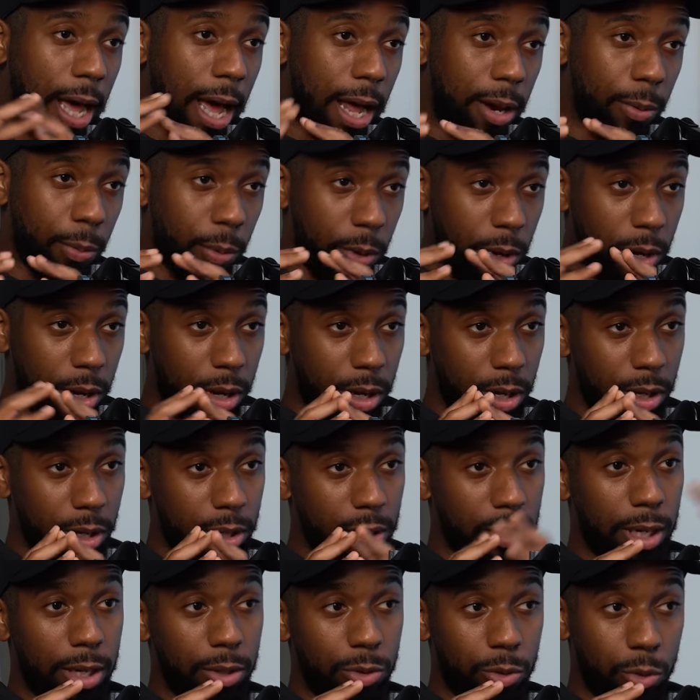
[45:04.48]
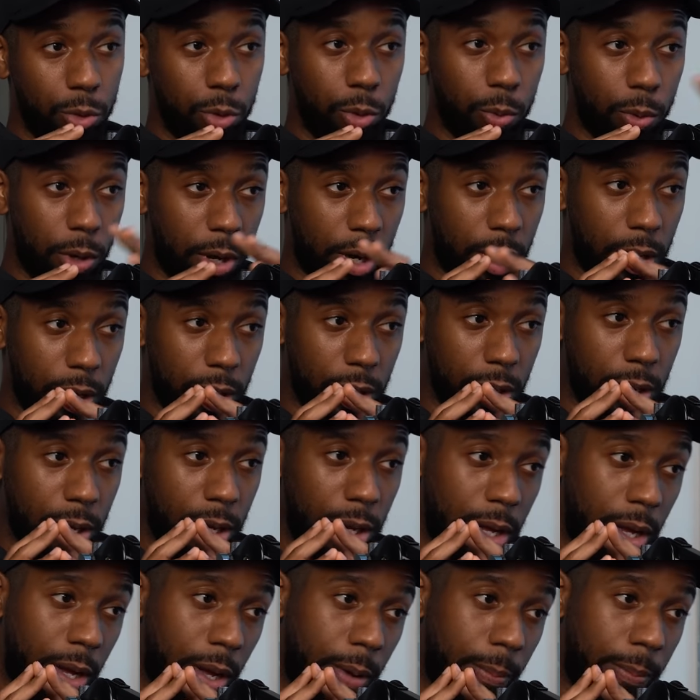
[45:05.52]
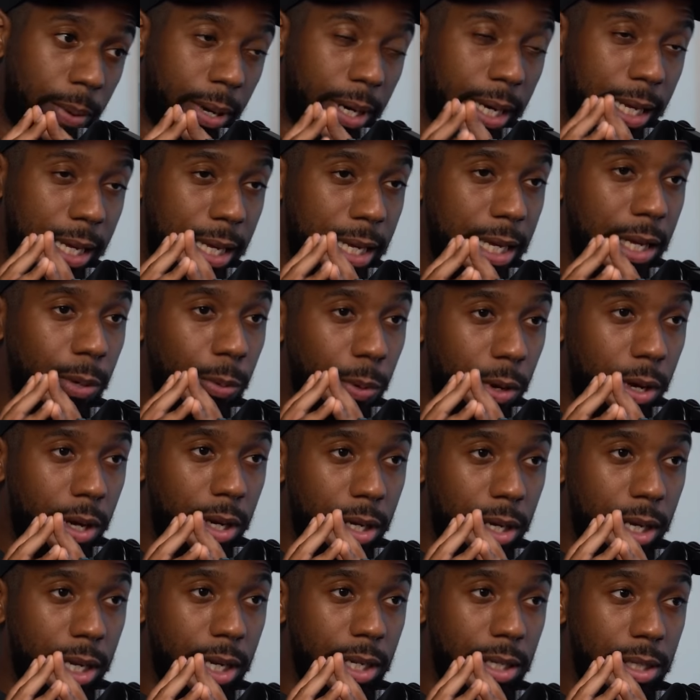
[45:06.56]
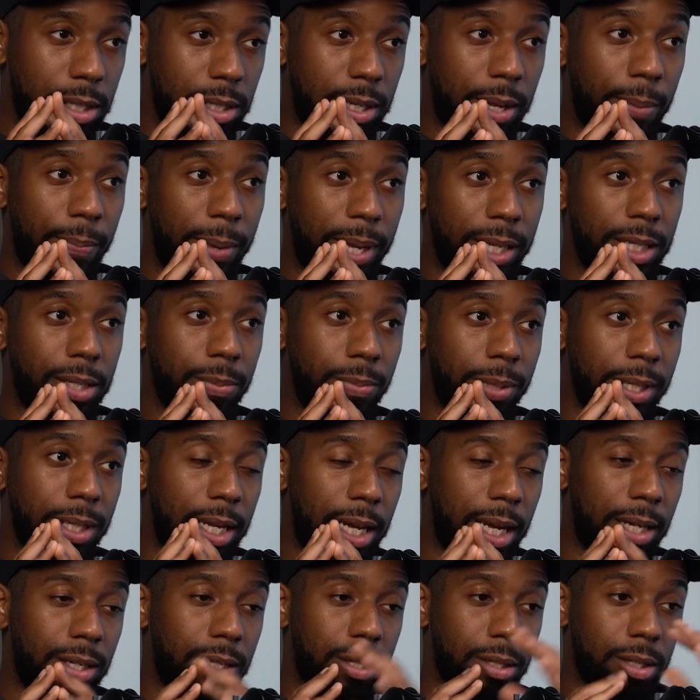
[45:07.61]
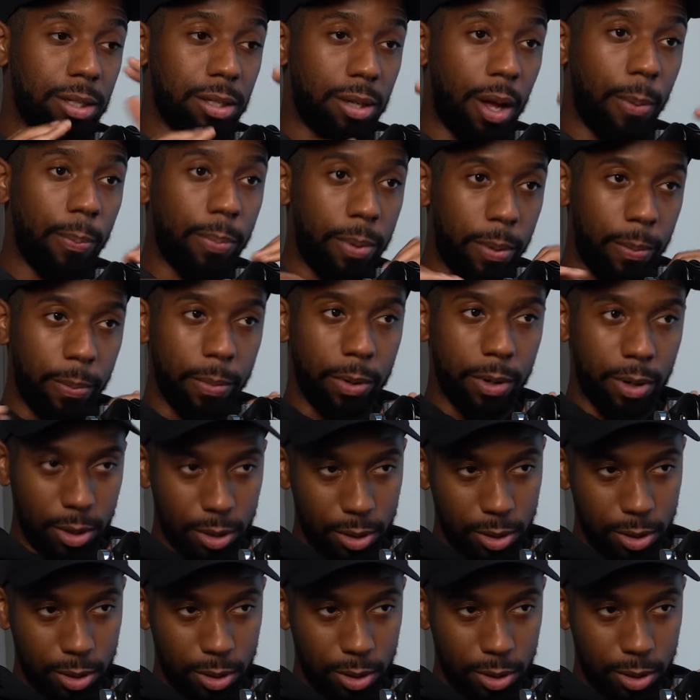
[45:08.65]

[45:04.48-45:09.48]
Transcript: can work; they do work. But the key word is they're meant to be there to supplement